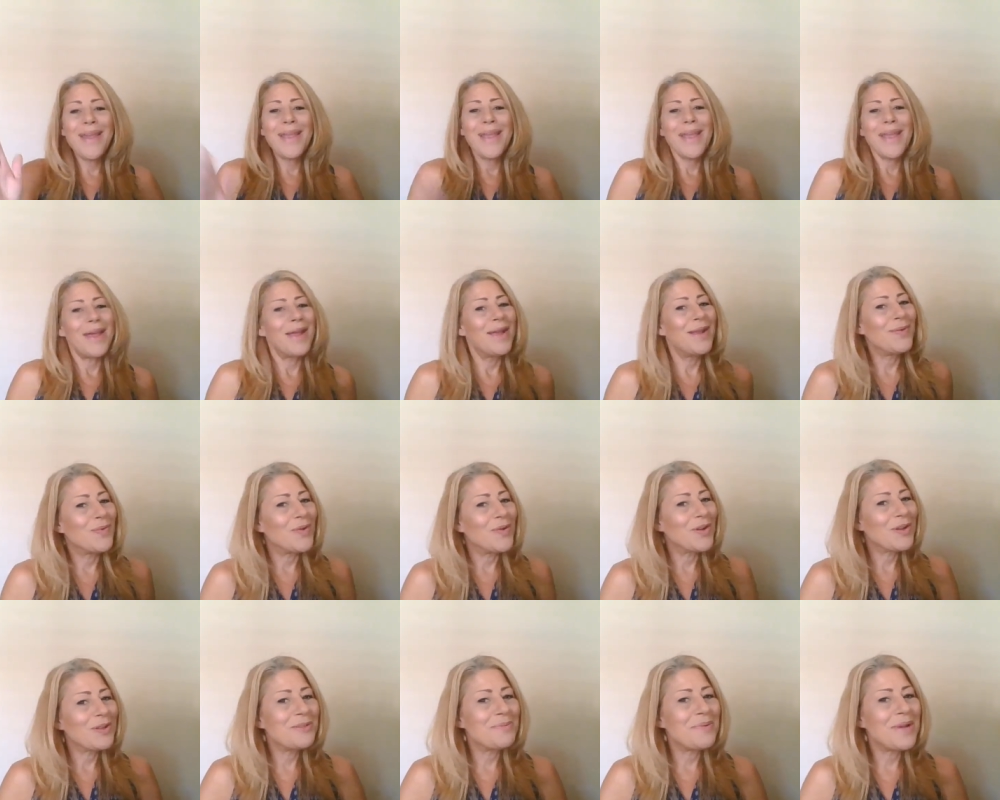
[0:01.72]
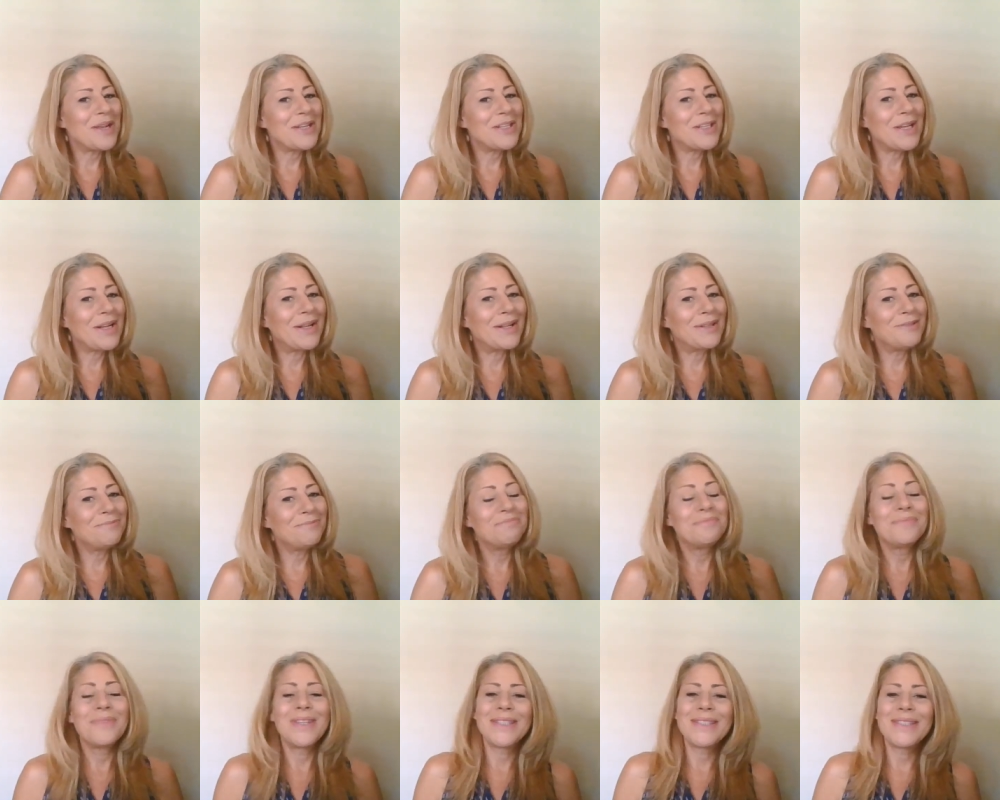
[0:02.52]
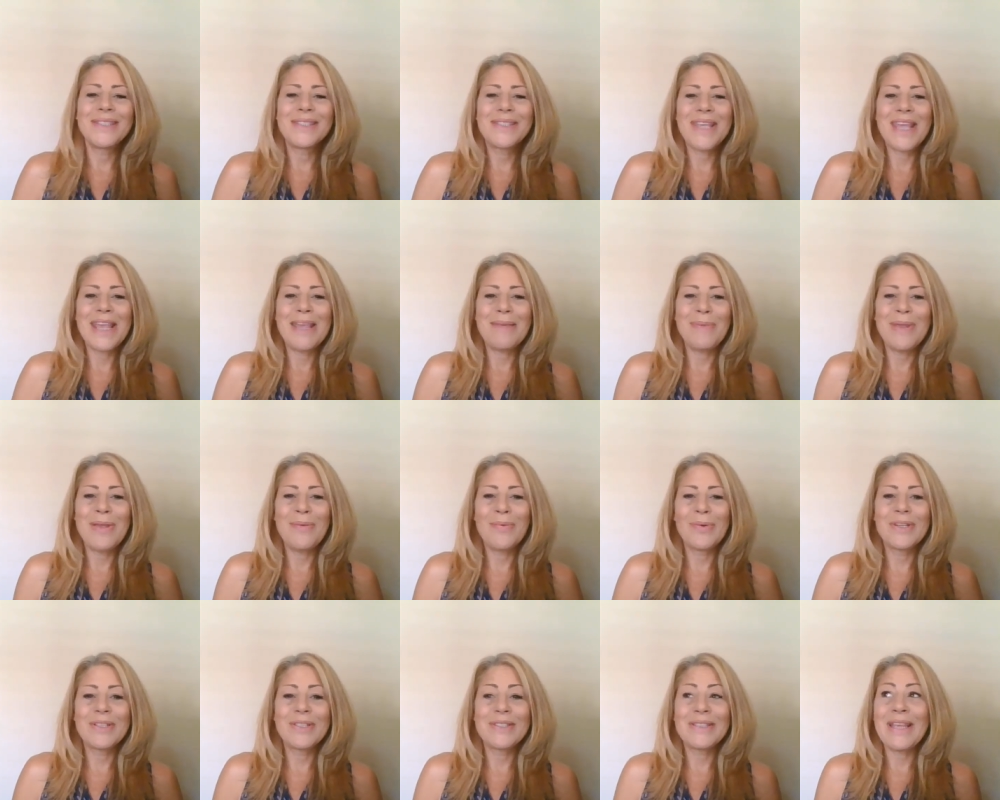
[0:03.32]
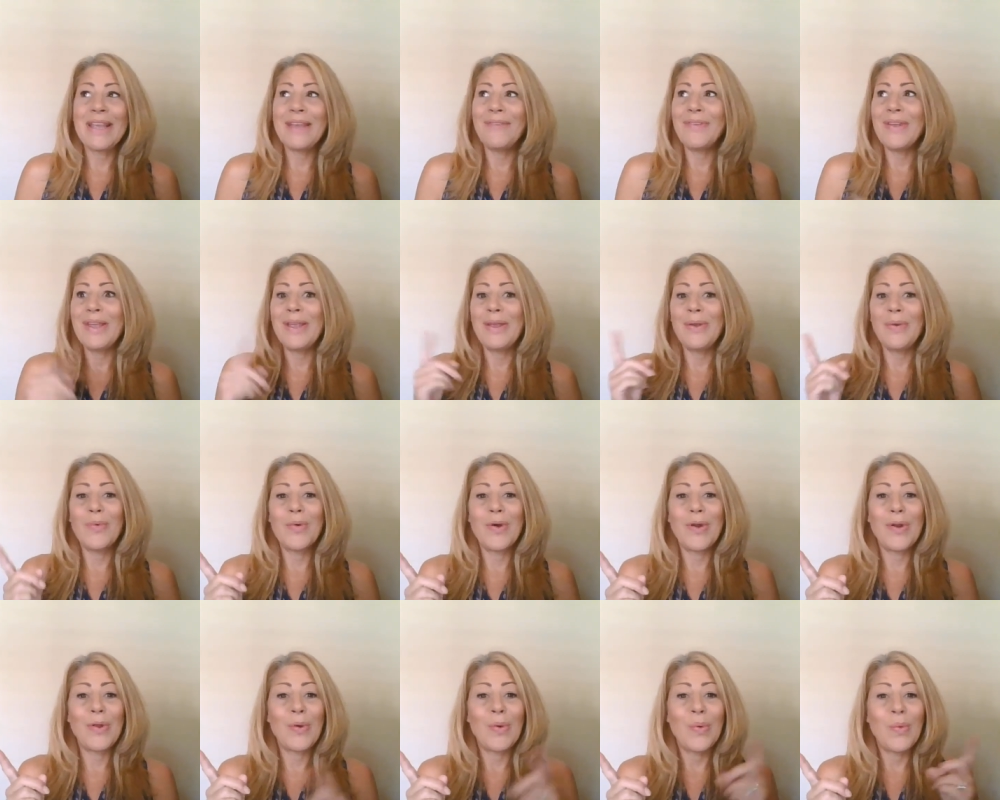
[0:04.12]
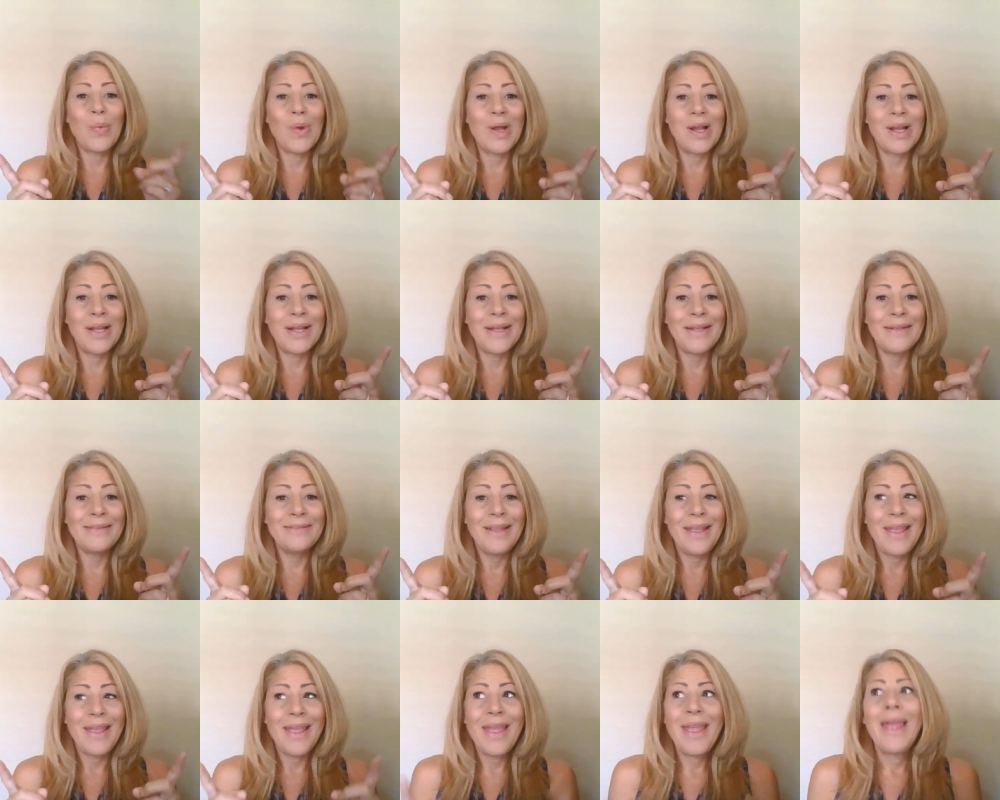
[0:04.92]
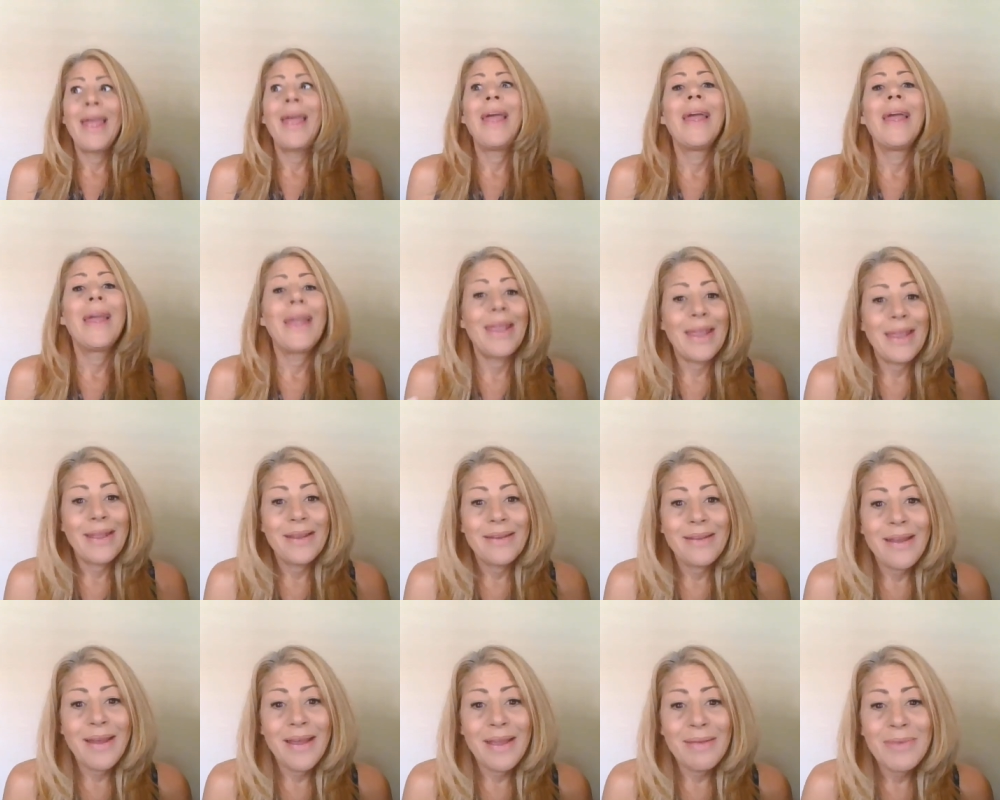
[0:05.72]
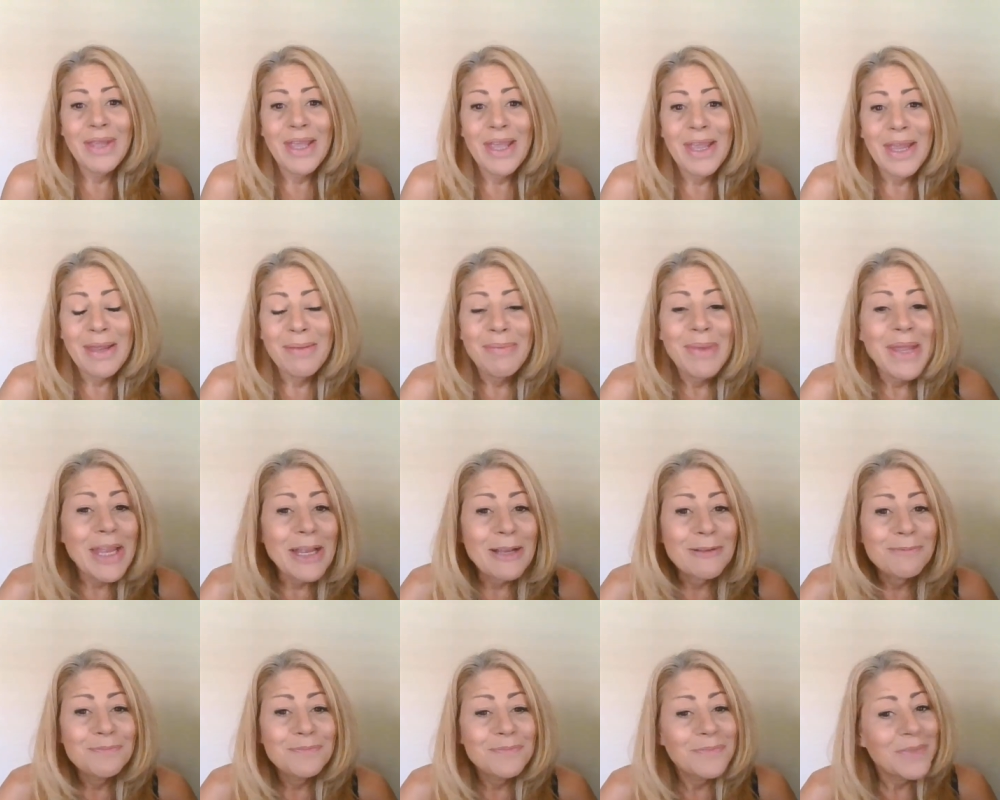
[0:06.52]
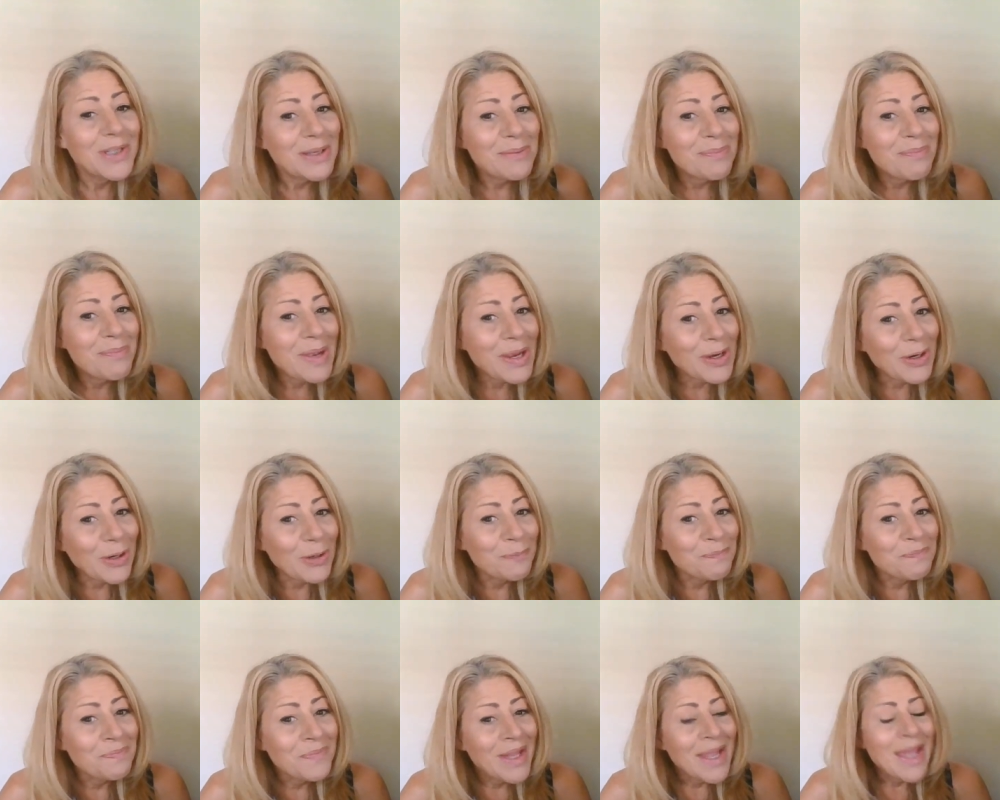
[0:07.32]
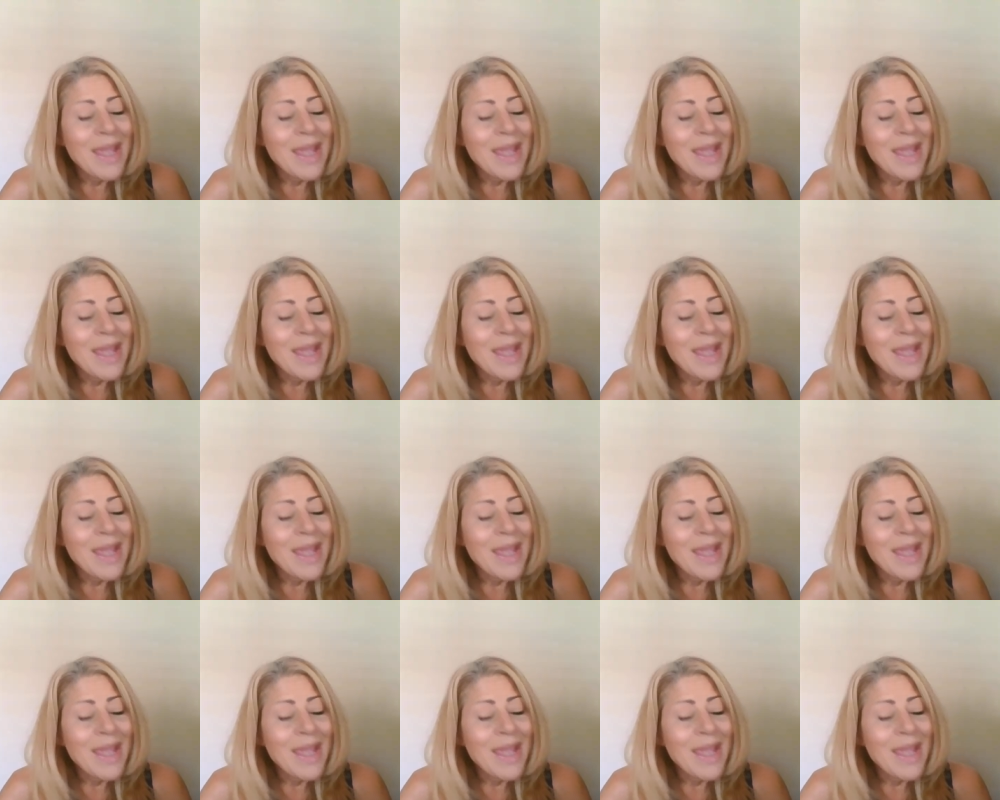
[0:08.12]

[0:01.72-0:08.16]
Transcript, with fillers: Hi, and welcome to my channel. This is K B Worth Saving one oh one, and I'm K B, Kim Baker.